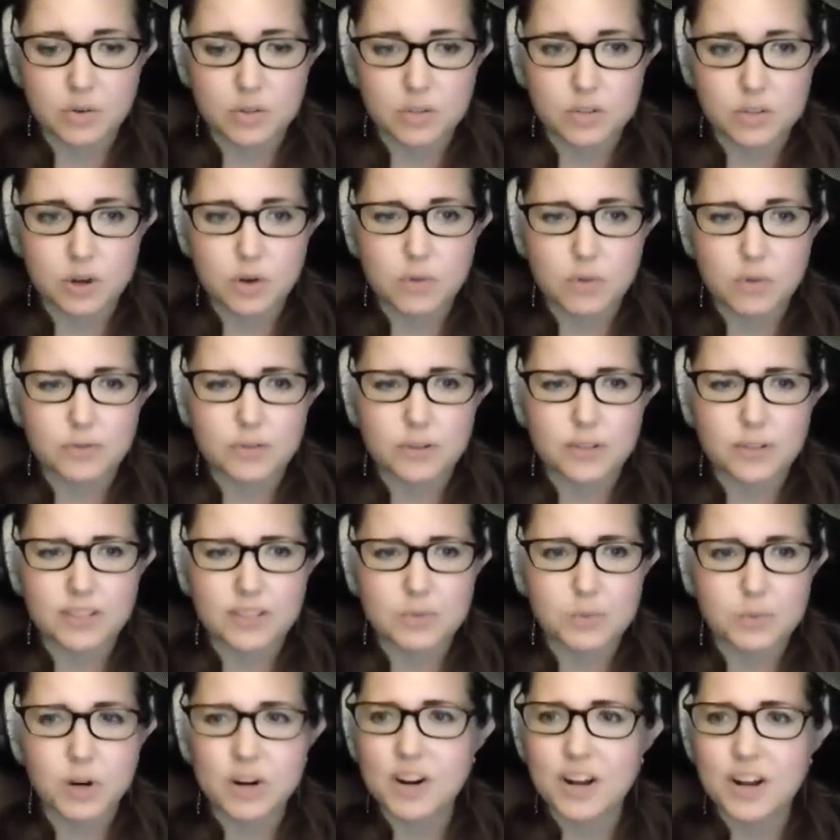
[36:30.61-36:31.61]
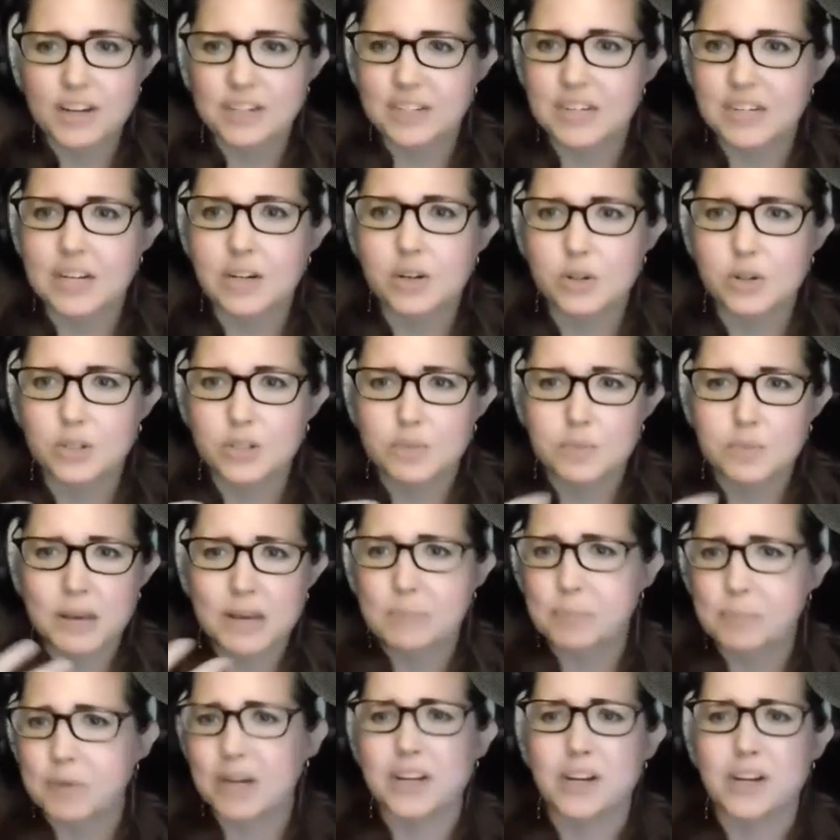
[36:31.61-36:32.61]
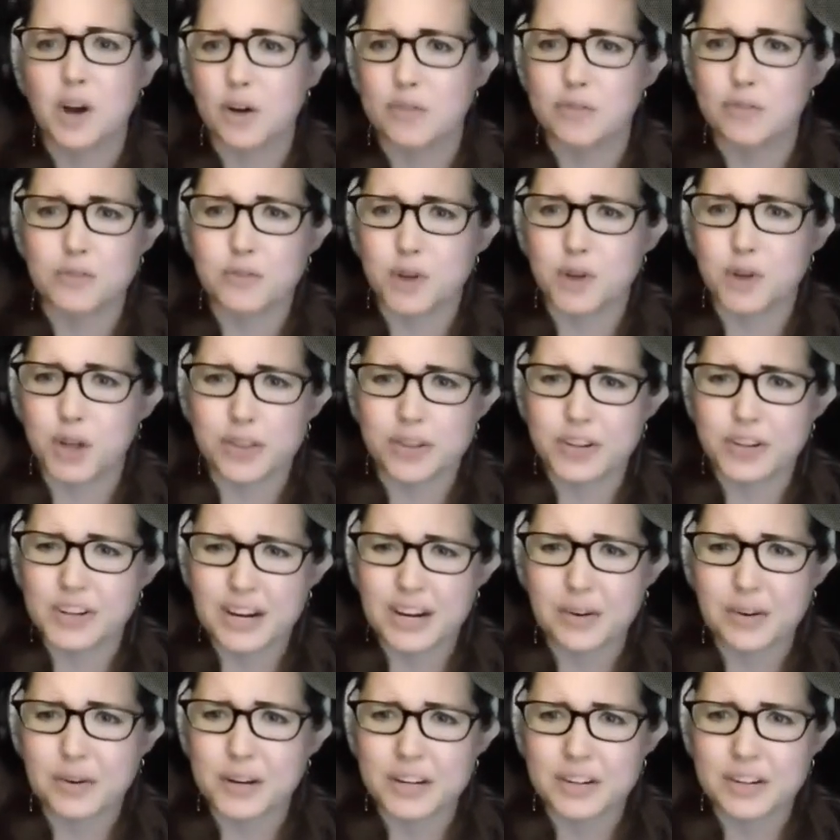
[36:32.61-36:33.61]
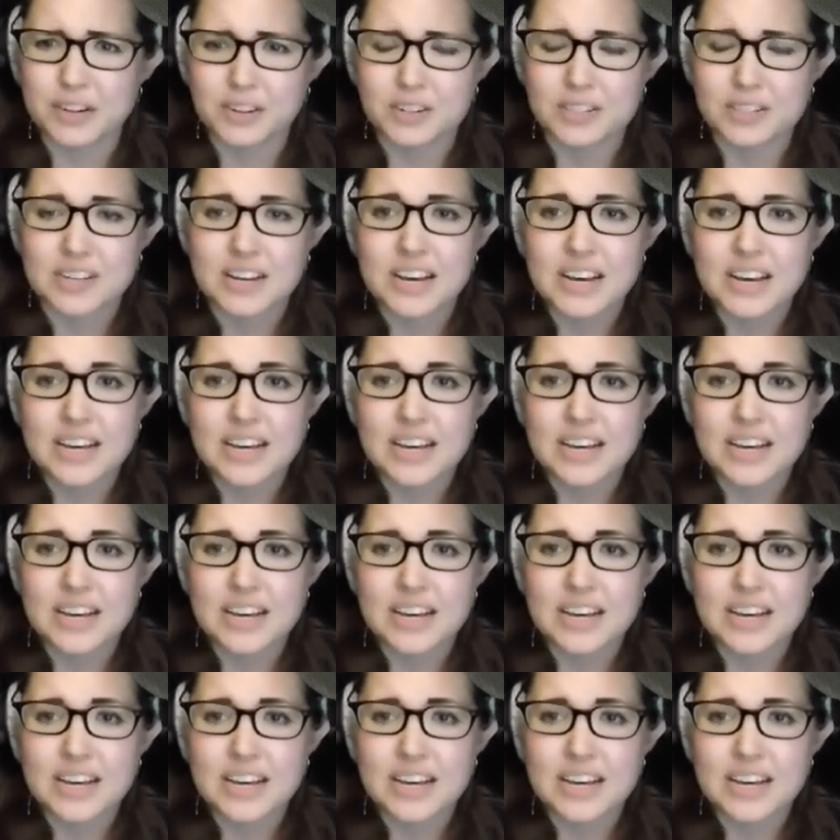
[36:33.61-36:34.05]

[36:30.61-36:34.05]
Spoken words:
don't feel, we're not here to make money off of all the narrators.